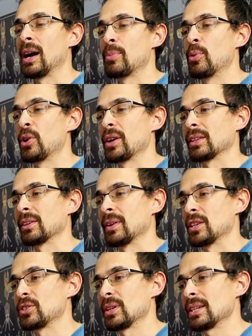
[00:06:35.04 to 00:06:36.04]
arboreal
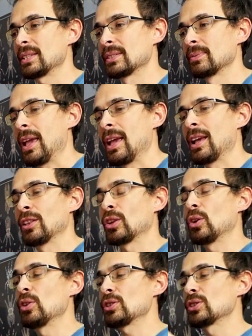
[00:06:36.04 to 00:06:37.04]
tarantulas. And
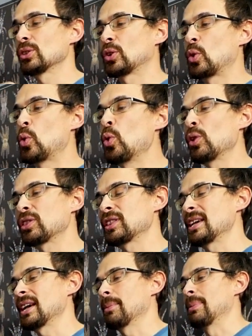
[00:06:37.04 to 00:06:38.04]
also the cool
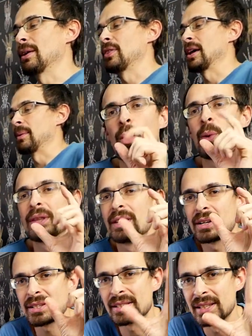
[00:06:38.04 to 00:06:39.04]
thing about them, when they
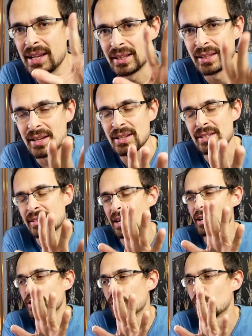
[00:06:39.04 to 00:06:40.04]
are slinged, they
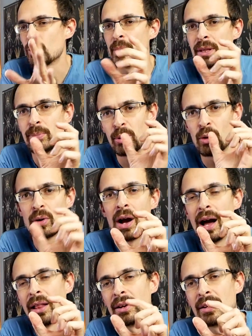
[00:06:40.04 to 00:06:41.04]
start off with blue
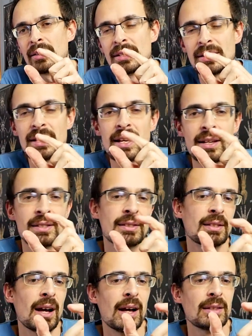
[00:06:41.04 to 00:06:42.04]
color. The
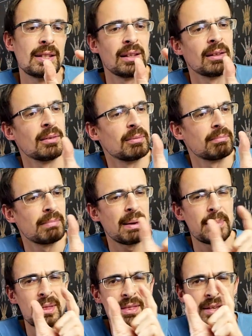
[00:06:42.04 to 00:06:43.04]
slings, until
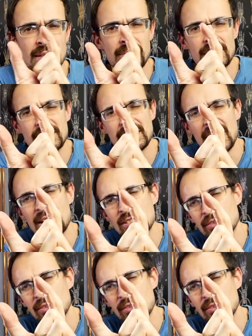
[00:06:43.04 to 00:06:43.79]
maybe the size